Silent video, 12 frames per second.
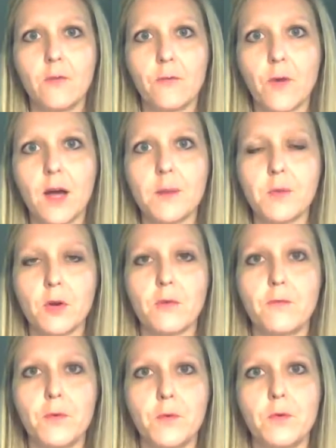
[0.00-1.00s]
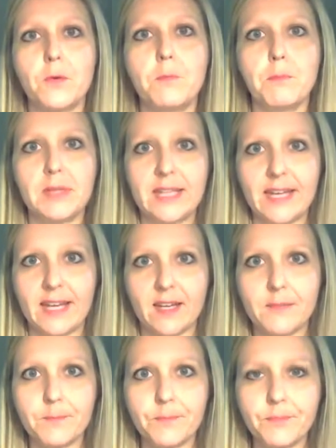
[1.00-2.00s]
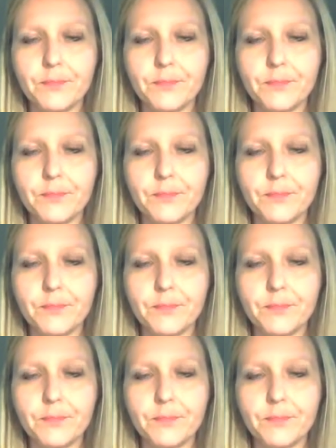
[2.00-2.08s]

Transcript: from your food plan.